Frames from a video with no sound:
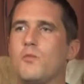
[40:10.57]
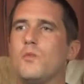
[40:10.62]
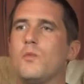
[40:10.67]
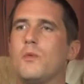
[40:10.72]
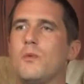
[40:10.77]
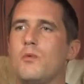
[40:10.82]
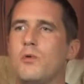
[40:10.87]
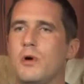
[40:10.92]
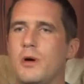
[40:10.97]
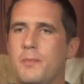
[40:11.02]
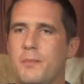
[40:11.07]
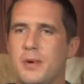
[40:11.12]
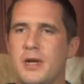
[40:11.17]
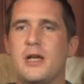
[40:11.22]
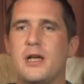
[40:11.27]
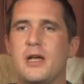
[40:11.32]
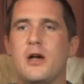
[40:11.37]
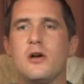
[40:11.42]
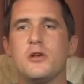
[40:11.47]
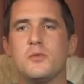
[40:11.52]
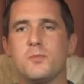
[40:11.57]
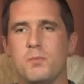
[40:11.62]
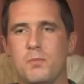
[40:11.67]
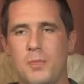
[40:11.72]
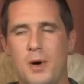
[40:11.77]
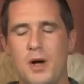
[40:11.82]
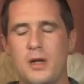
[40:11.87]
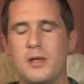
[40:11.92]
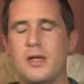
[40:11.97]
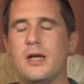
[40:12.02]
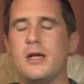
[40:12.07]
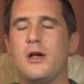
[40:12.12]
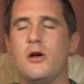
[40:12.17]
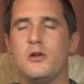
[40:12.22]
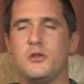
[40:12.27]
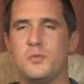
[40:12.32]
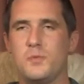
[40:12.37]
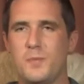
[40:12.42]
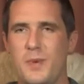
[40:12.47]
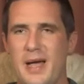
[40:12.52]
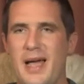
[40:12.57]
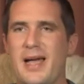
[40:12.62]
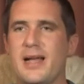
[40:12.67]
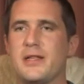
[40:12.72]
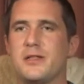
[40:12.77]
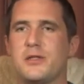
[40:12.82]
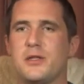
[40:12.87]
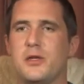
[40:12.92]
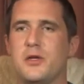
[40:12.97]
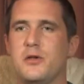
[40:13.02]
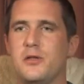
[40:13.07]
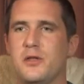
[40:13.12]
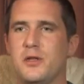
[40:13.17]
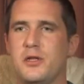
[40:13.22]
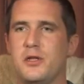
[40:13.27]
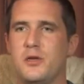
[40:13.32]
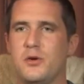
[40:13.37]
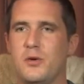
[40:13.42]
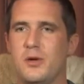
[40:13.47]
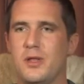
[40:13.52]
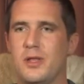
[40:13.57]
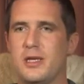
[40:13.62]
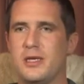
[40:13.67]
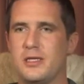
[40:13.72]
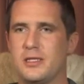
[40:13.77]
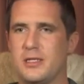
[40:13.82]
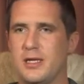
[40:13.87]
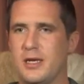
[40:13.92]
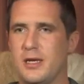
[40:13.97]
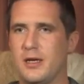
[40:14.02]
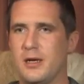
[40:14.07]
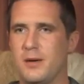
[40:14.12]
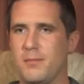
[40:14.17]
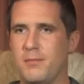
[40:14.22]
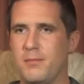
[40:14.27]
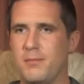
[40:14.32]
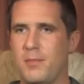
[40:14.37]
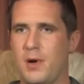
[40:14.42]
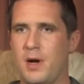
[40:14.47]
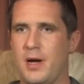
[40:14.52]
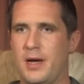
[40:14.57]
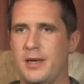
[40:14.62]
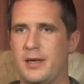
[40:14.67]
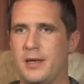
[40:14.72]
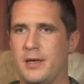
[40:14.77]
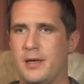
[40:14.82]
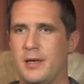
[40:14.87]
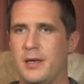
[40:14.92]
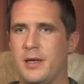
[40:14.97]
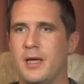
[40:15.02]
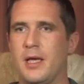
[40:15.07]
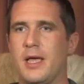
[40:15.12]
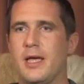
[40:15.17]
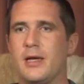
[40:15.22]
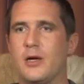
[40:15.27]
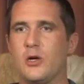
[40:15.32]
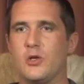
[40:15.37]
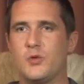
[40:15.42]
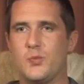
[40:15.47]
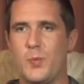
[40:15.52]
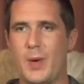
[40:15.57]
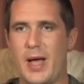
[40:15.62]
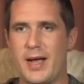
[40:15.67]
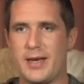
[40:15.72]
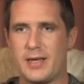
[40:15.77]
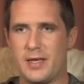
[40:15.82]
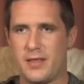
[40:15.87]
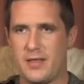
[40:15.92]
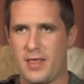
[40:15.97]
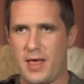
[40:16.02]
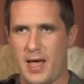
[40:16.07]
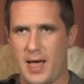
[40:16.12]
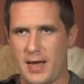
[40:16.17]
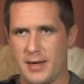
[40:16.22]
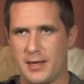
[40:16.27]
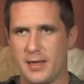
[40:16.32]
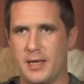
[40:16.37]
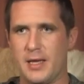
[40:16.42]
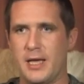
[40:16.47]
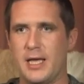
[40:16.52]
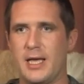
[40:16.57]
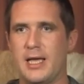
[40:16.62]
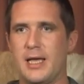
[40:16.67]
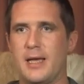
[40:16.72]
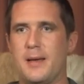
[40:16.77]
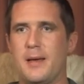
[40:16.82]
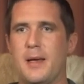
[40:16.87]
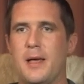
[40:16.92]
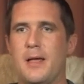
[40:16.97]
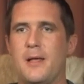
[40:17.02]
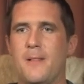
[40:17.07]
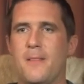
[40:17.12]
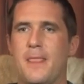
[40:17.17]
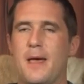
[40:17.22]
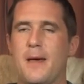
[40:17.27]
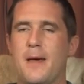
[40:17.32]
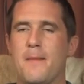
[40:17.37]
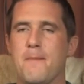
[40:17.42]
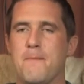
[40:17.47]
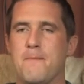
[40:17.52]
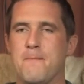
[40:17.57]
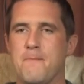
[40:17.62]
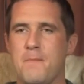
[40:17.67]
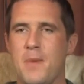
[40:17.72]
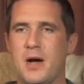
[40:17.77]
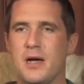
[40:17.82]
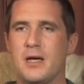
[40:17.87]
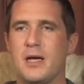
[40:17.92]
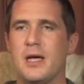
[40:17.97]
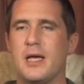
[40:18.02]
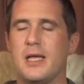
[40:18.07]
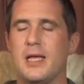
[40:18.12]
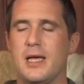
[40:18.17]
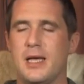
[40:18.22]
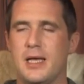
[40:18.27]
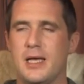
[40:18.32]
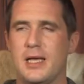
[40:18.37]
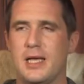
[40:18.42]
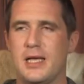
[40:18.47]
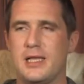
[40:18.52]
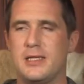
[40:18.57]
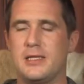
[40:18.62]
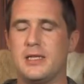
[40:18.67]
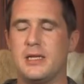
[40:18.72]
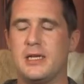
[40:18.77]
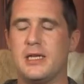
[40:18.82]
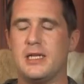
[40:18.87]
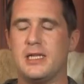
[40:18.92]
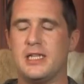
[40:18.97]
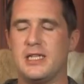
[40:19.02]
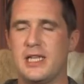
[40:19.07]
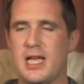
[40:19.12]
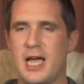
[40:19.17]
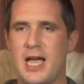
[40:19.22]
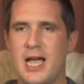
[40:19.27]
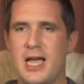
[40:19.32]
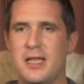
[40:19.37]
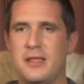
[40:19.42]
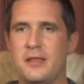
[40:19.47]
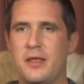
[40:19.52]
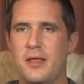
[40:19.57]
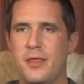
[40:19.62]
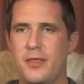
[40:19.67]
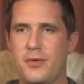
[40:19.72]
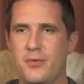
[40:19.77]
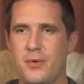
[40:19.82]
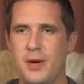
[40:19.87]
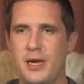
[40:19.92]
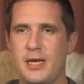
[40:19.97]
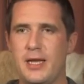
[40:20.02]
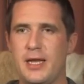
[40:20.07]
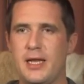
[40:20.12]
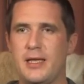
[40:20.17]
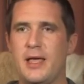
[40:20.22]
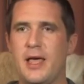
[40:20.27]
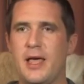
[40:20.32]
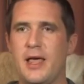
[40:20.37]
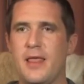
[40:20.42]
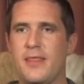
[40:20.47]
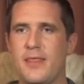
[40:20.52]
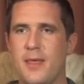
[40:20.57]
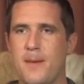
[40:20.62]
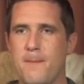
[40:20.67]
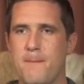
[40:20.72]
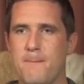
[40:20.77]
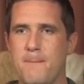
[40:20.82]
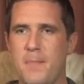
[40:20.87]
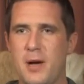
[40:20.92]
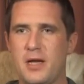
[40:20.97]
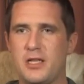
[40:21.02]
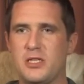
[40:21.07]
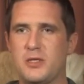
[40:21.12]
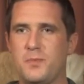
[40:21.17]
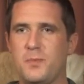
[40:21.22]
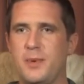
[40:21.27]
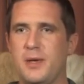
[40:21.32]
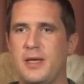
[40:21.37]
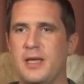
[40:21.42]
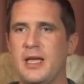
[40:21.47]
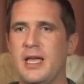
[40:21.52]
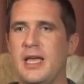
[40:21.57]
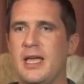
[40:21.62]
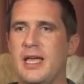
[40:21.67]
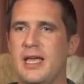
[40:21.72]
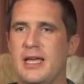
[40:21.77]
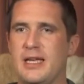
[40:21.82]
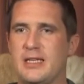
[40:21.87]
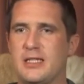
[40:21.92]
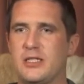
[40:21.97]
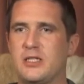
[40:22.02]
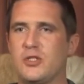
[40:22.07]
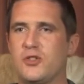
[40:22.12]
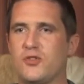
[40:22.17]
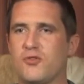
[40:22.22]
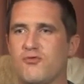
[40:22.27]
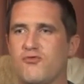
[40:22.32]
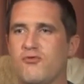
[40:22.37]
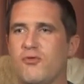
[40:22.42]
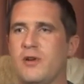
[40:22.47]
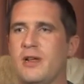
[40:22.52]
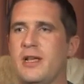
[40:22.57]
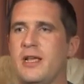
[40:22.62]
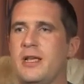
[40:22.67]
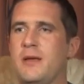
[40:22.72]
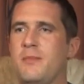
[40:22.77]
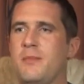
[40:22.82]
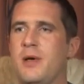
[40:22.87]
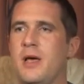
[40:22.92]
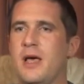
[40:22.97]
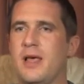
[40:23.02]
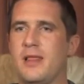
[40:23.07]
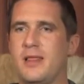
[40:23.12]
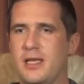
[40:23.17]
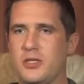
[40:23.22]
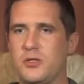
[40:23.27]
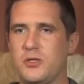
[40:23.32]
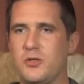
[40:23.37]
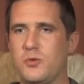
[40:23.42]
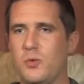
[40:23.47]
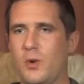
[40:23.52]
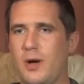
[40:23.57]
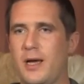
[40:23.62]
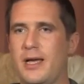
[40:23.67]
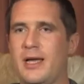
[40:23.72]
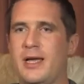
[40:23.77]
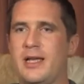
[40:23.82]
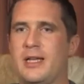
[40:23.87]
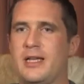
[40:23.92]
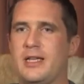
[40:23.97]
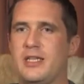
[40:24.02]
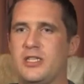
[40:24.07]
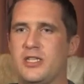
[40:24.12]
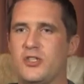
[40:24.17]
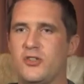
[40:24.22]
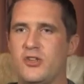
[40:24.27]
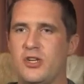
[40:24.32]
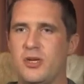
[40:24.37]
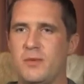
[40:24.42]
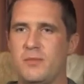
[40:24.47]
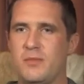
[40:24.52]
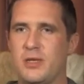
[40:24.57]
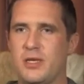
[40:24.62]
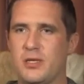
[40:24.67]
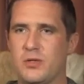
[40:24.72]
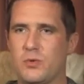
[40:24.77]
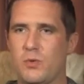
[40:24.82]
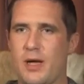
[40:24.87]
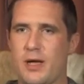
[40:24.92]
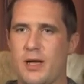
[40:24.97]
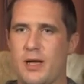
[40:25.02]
and. Well, but it goes, it goes back to the dualistic mind. It goes back to that. It, it, mu- to contain the 3D, there must be extreme this way and extreme this